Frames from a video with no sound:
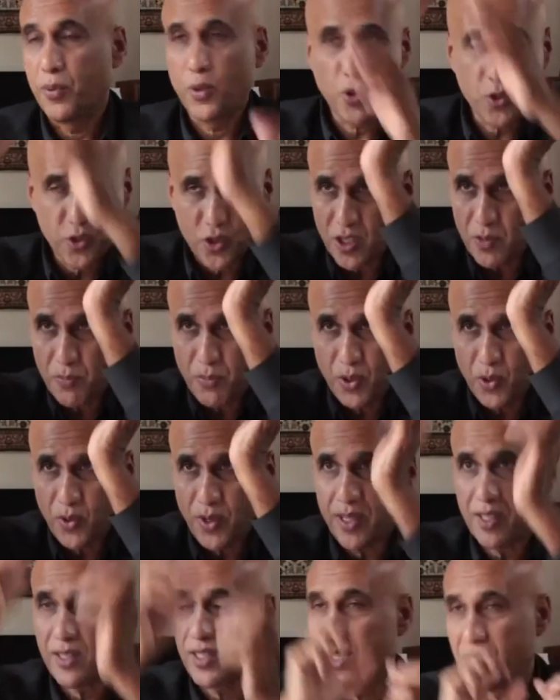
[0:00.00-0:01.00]
push is
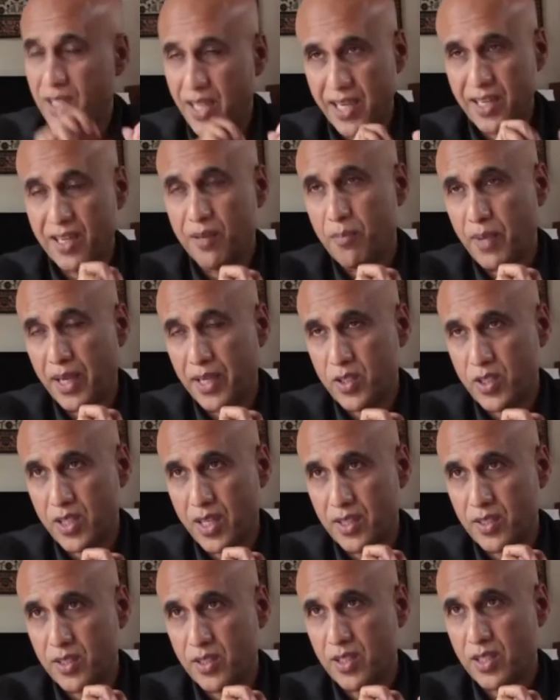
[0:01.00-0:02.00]
brilliant, the data makes
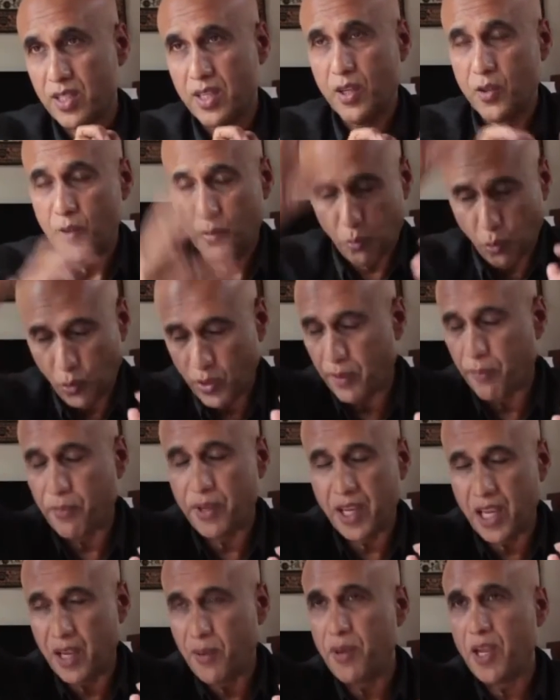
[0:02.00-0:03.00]
sense, the, the
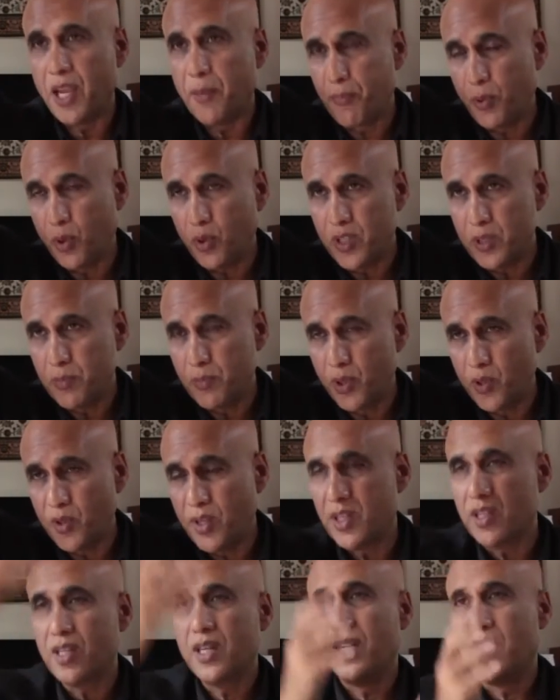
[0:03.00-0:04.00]
pull is
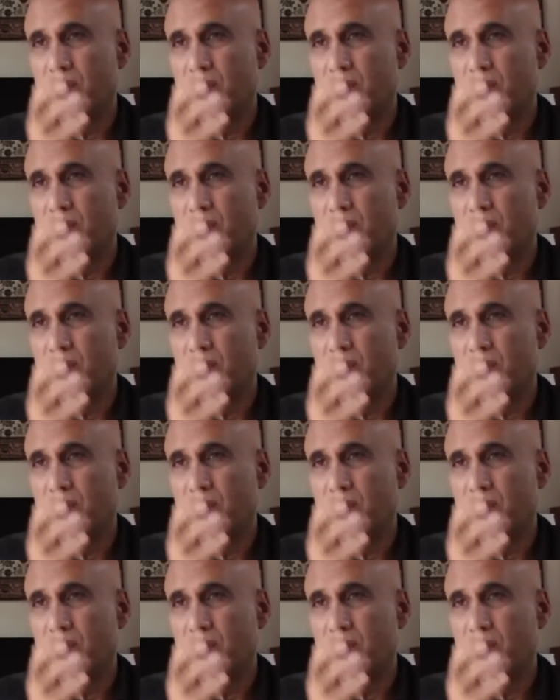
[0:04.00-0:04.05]
brilliant,